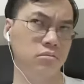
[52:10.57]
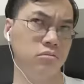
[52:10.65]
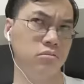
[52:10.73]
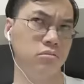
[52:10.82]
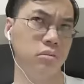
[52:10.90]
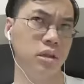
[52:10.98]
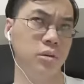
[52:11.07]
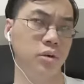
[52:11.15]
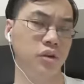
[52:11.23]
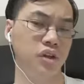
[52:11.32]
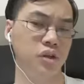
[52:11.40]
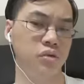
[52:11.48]
medium or
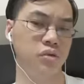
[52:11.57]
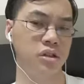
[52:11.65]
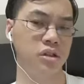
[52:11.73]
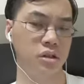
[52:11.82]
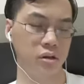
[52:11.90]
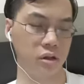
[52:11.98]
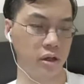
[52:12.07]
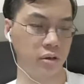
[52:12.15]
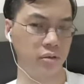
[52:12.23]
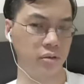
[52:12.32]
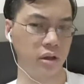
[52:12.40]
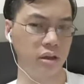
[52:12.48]
huge. Yeah,
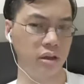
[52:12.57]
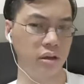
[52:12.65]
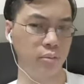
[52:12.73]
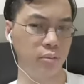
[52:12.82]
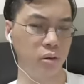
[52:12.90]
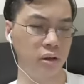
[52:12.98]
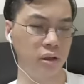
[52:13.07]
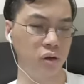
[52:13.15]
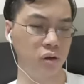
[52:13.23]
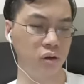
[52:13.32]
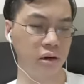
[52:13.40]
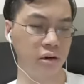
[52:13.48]
I think you probably need to
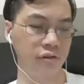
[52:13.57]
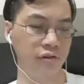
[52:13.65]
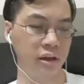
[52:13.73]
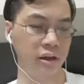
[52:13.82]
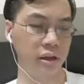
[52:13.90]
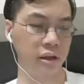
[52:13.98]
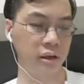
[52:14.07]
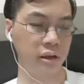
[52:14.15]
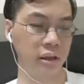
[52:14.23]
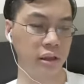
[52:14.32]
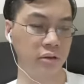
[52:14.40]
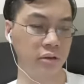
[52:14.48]
clarify that, like
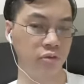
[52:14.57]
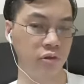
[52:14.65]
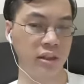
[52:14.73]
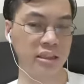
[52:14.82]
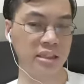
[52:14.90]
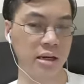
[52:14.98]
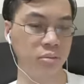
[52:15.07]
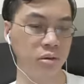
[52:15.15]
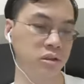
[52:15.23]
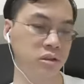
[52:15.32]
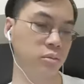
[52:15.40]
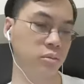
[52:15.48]
with an example or
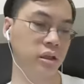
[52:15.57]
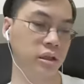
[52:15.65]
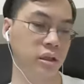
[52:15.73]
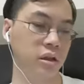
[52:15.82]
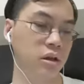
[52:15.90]
something like that.